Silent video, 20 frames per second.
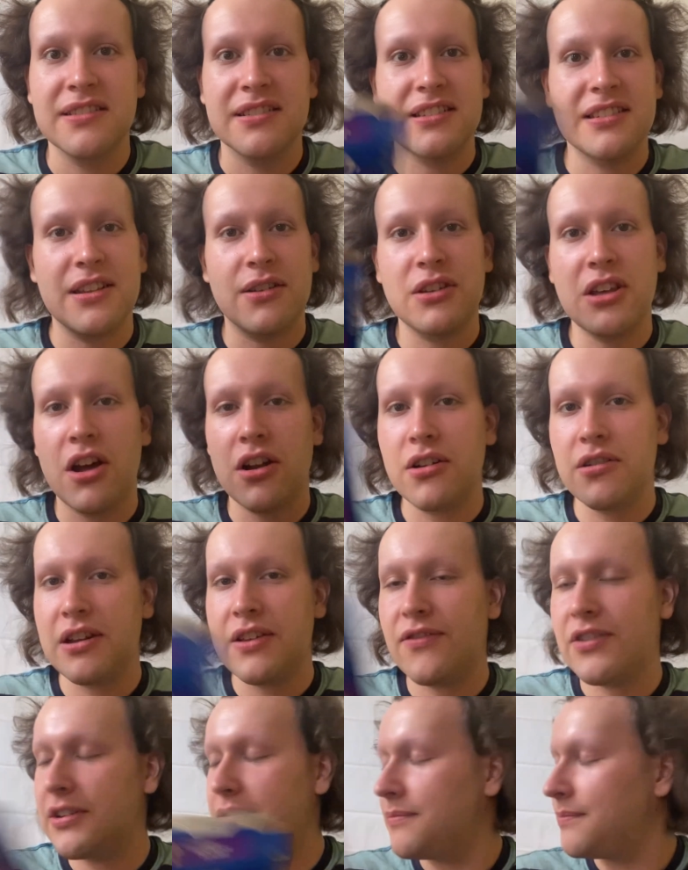So y'all don't
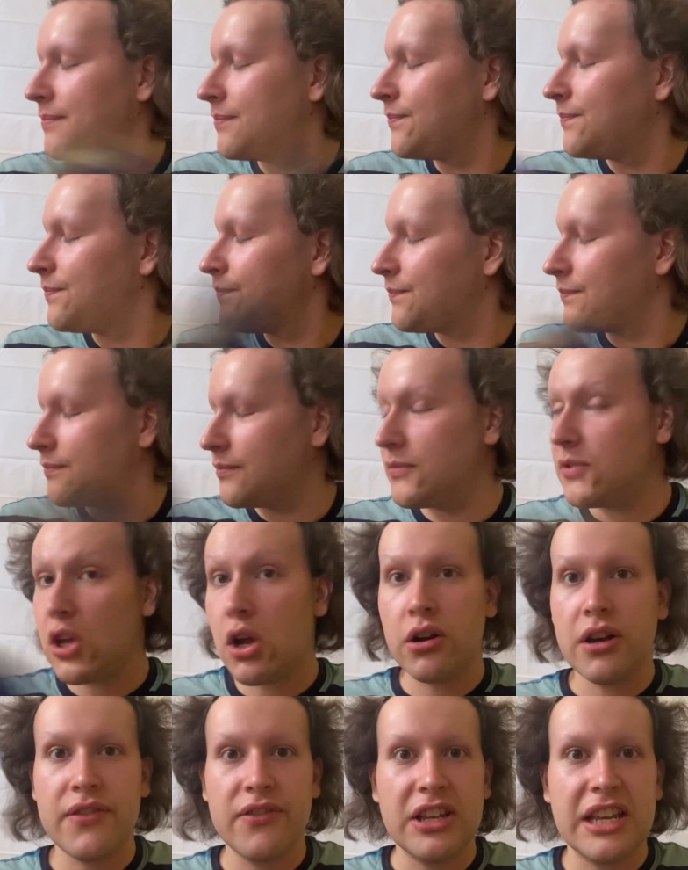even, y'all
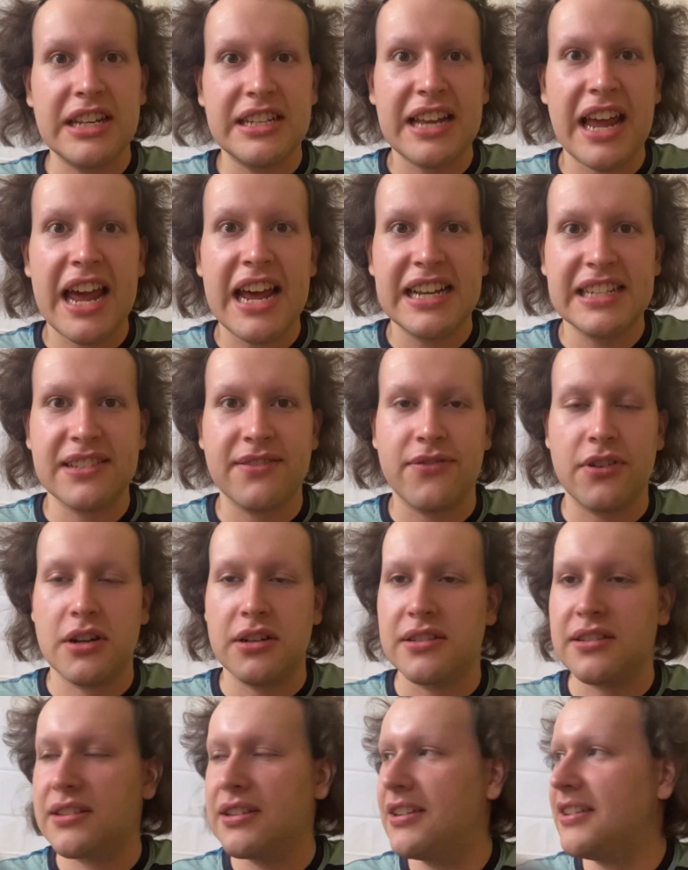don't even get to ask
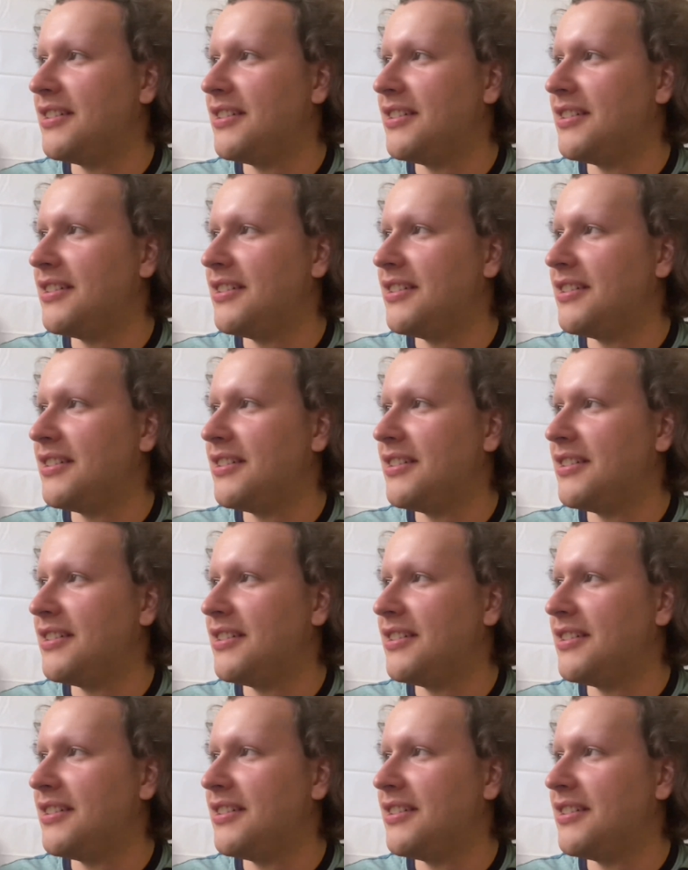first.